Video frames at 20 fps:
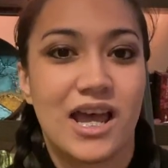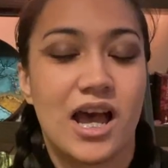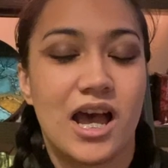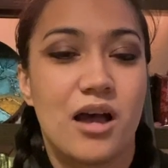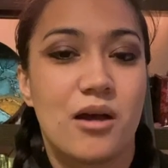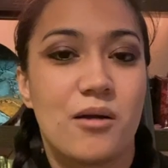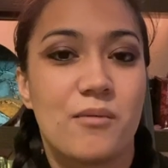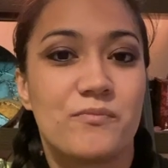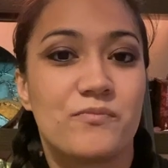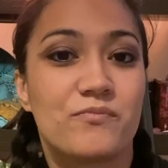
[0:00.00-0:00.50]

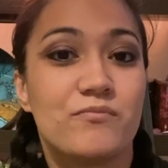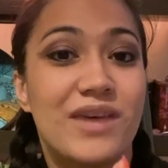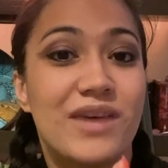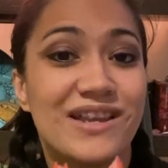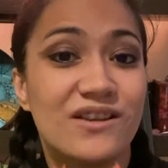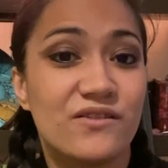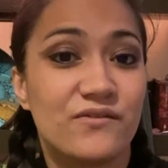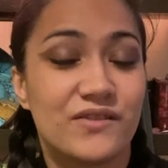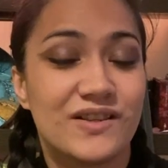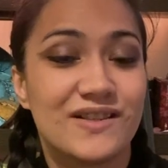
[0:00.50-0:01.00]

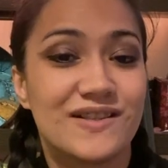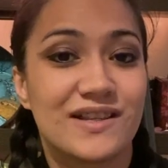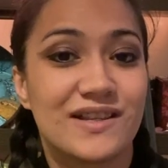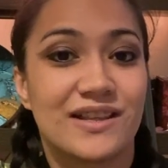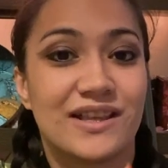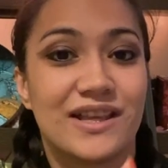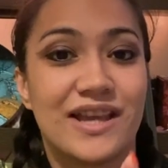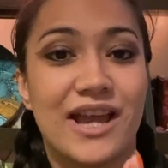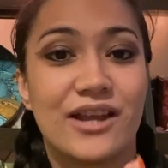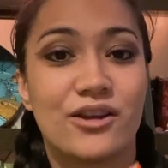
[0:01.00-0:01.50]

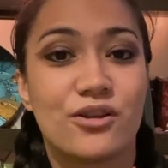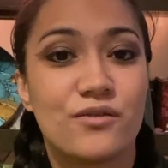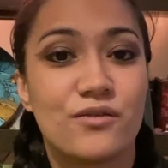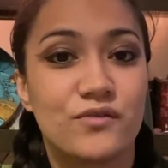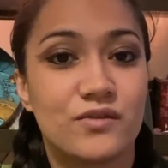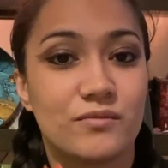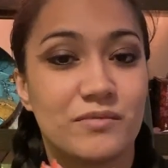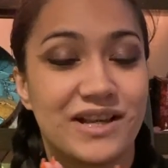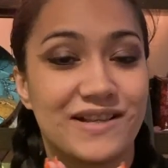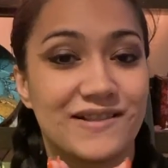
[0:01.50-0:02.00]
Metaphysically, I know
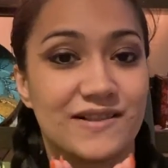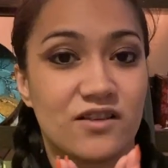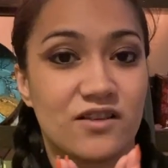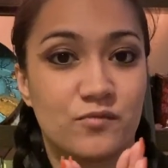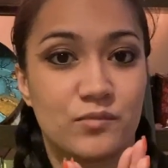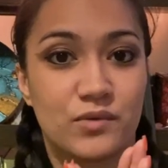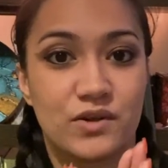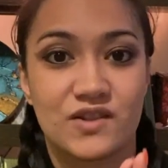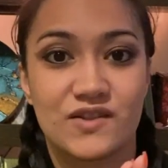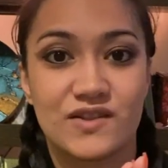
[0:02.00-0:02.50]
for
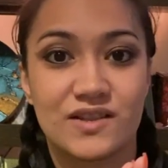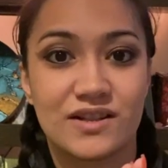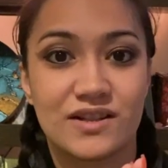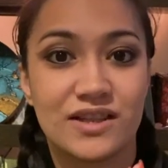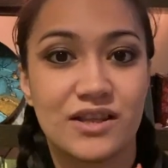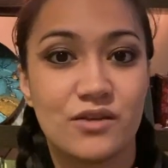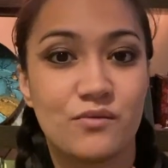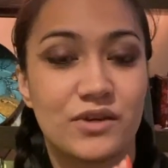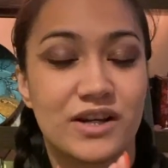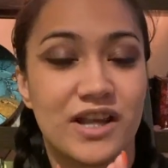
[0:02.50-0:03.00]
myself
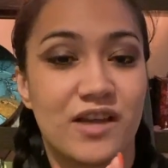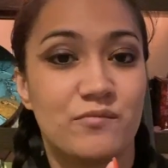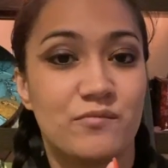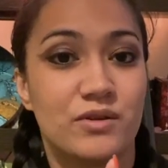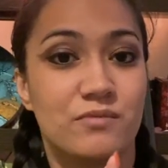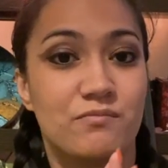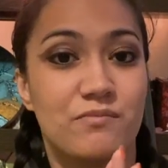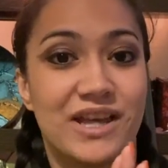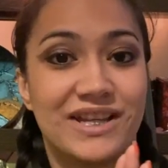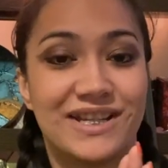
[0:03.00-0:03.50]
personally, when I've
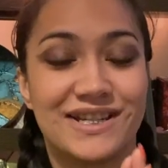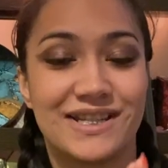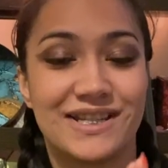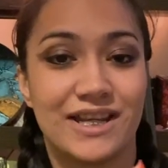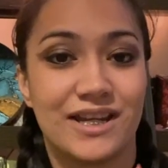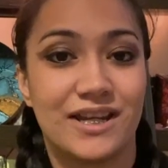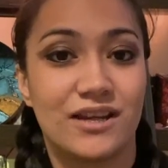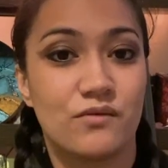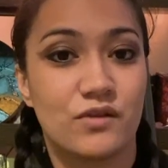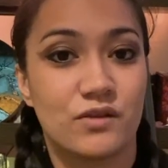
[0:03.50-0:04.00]
been meditating
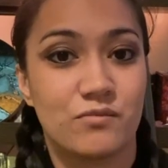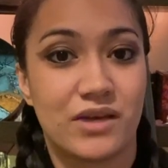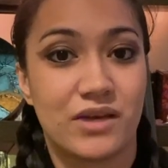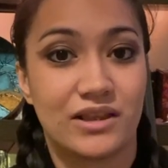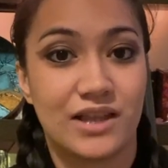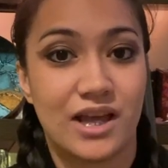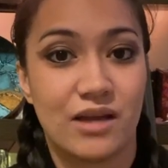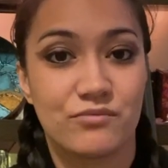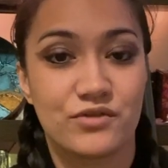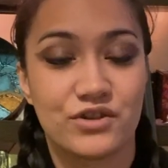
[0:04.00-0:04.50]
with my
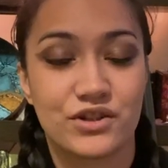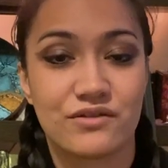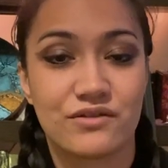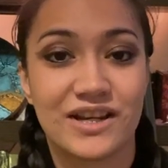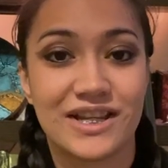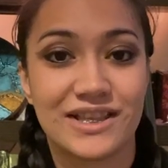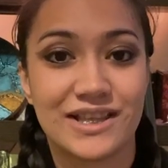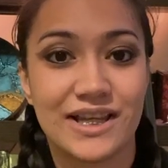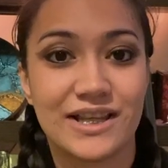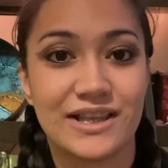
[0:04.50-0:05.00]

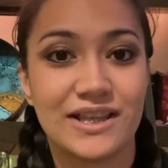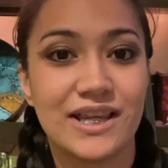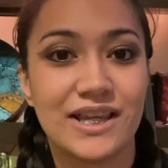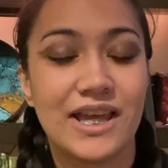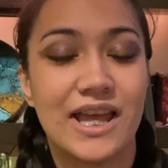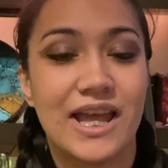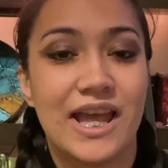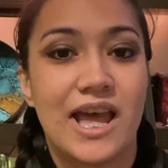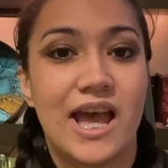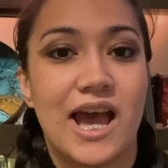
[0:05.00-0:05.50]
Labradorite lately,
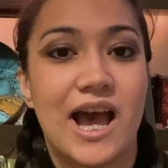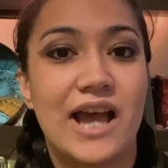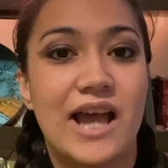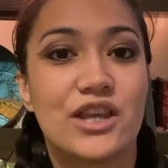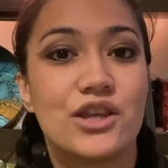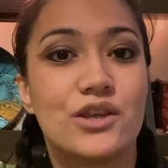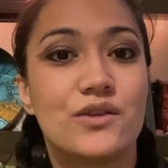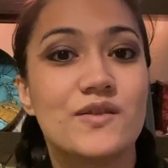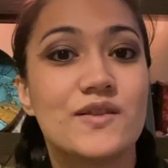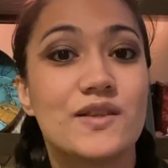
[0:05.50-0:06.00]
I
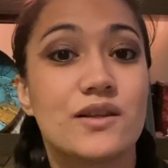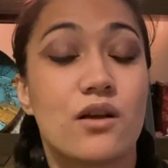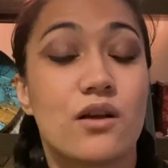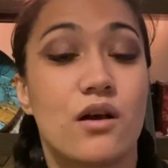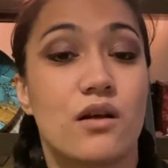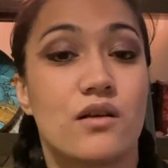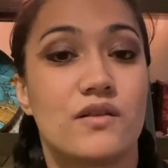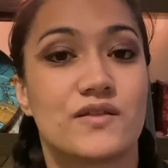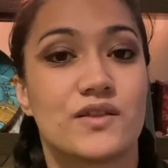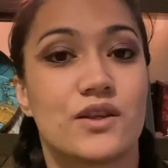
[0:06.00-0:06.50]
use it
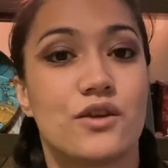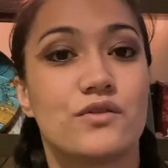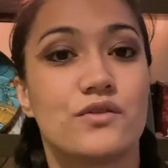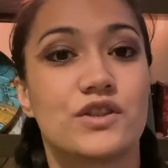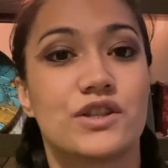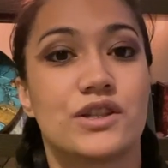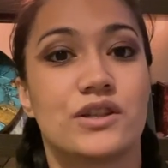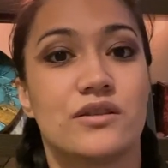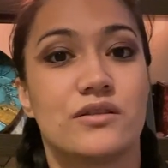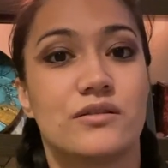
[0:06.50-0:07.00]
also
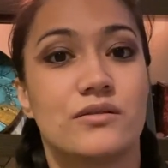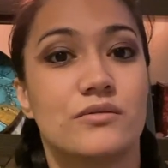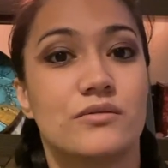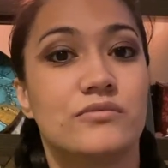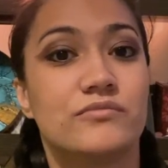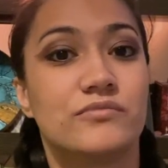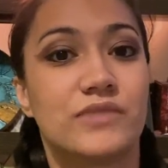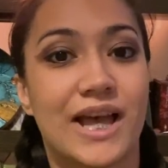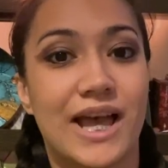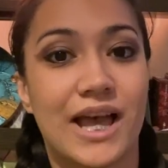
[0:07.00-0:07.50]

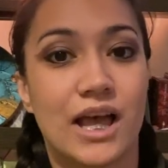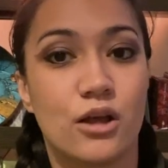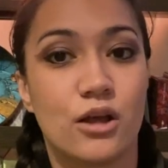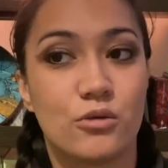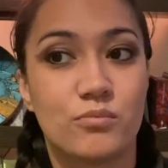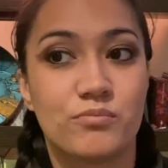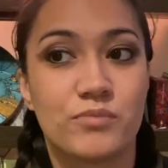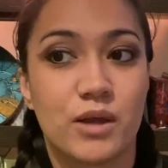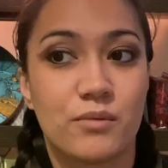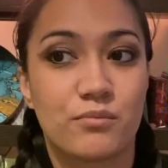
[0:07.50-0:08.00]
to
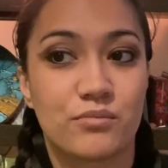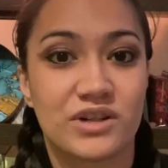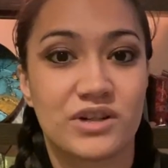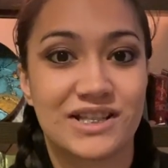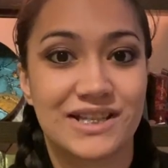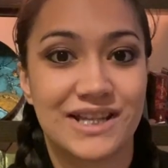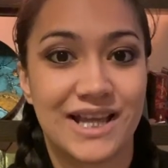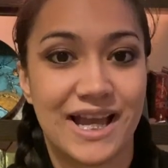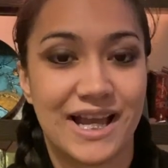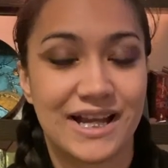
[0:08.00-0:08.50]
help
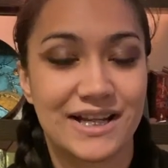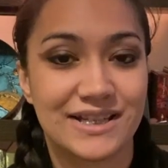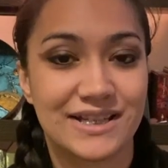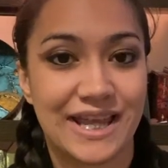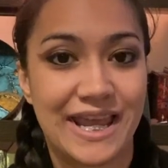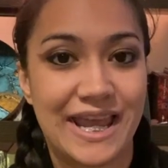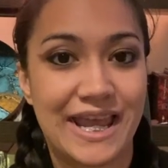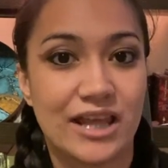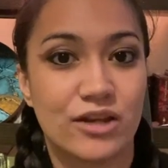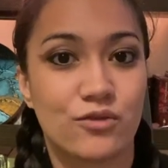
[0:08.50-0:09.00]
protect
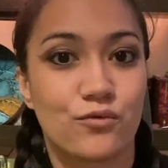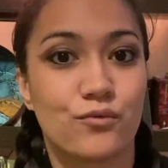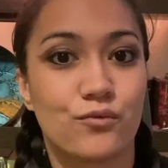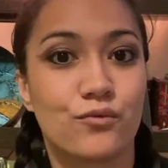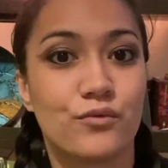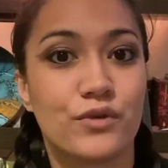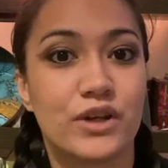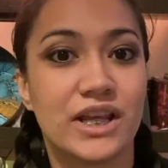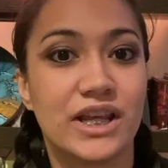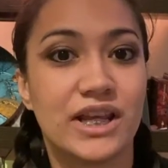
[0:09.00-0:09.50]
and
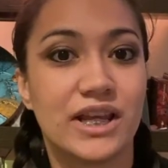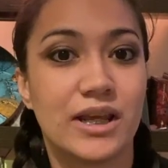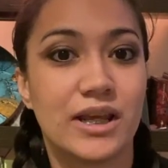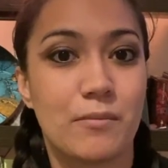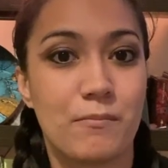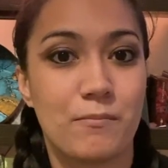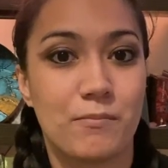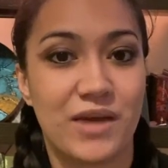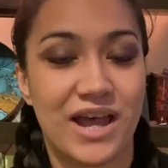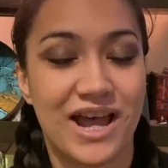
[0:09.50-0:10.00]

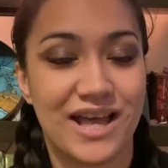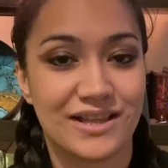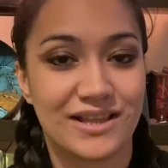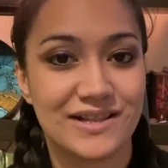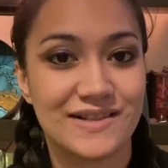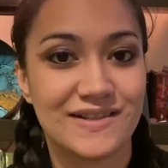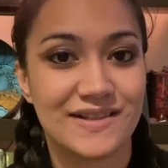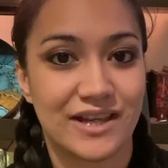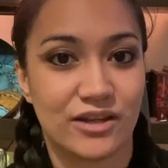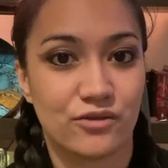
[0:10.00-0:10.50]

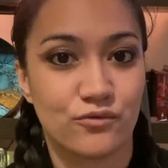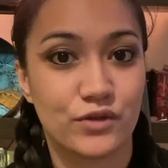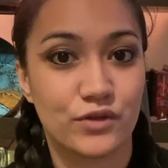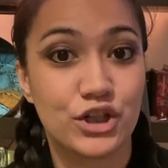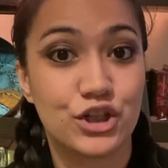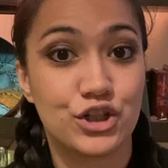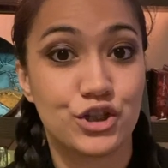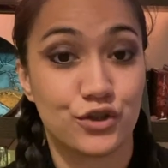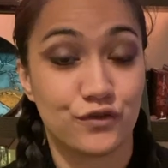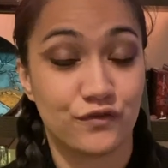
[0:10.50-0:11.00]
rebalance and
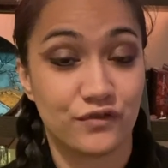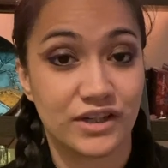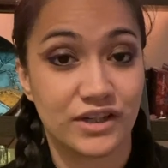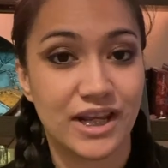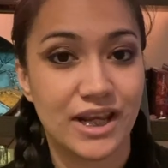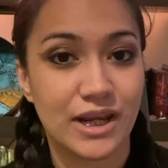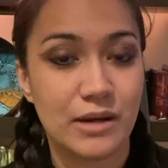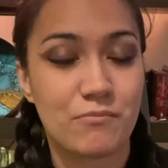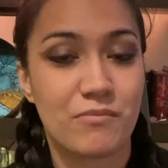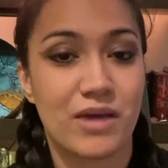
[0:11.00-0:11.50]

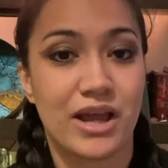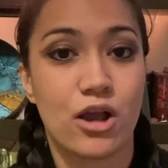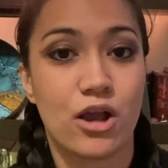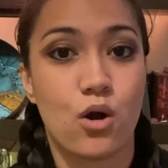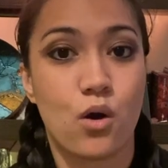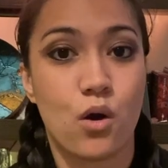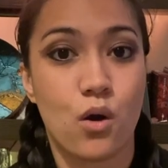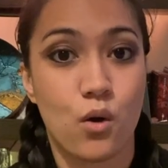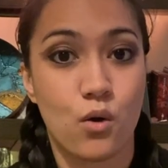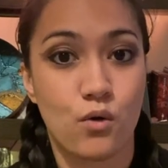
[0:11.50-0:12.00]
rejuvenate my
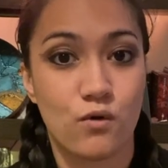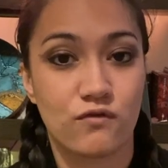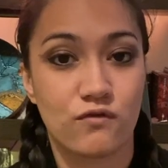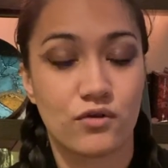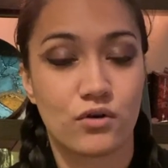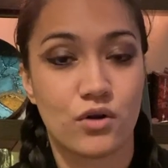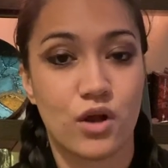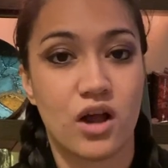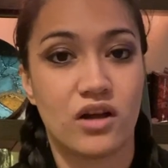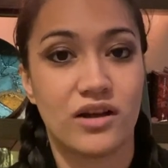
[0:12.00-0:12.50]

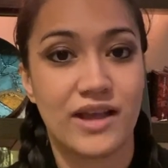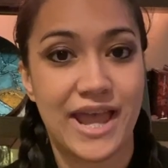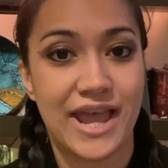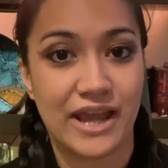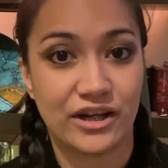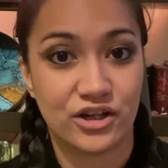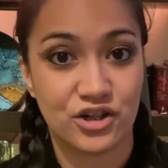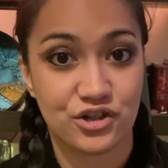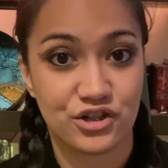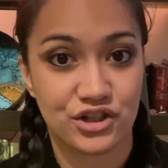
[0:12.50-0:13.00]
overall
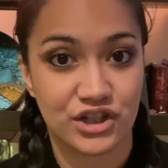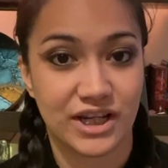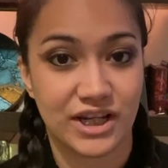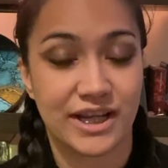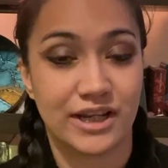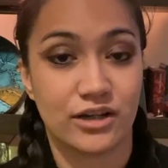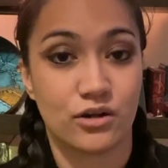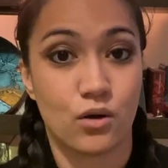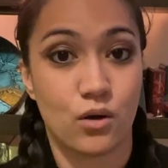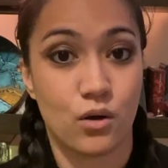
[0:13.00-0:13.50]
energy
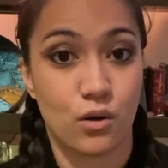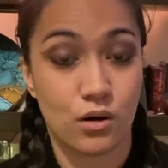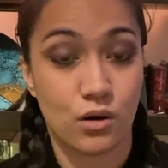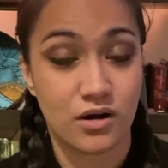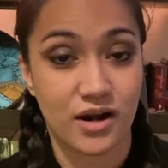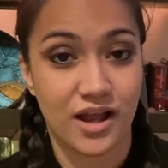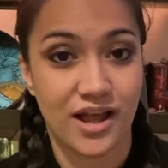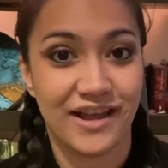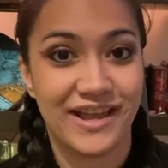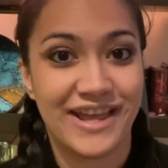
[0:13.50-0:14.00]
and
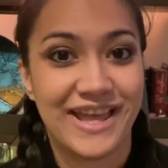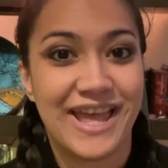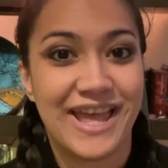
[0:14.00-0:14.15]
aura.